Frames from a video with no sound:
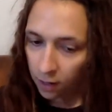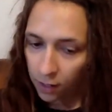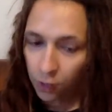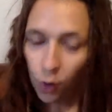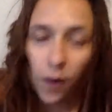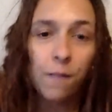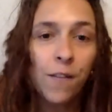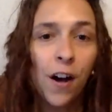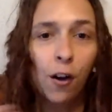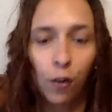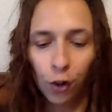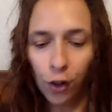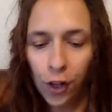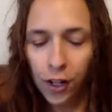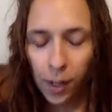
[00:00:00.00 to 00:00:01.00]
So I
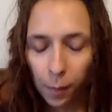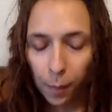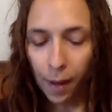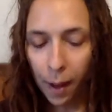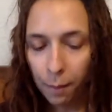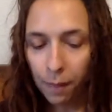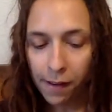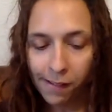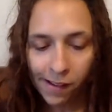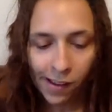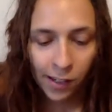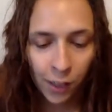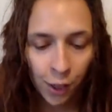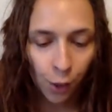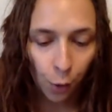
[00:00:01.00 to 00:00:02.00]
felt good about my
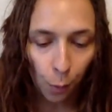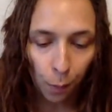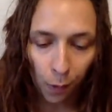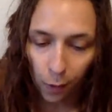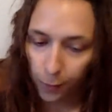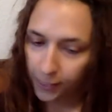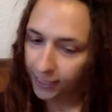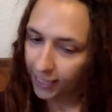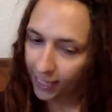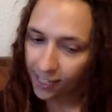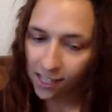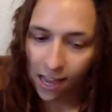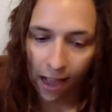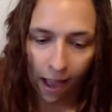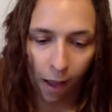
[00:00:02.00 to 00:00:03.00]
shoe
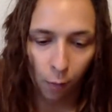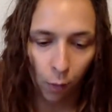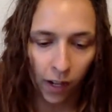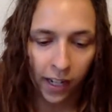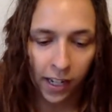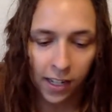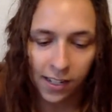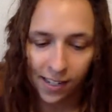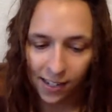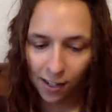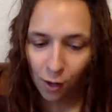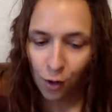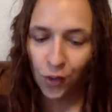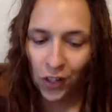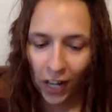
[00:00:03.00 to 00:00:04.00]
purchase, and we
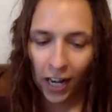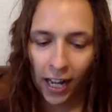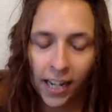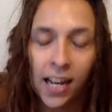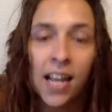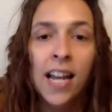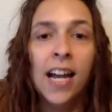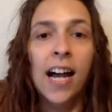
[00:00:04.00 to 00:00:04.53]
continued on.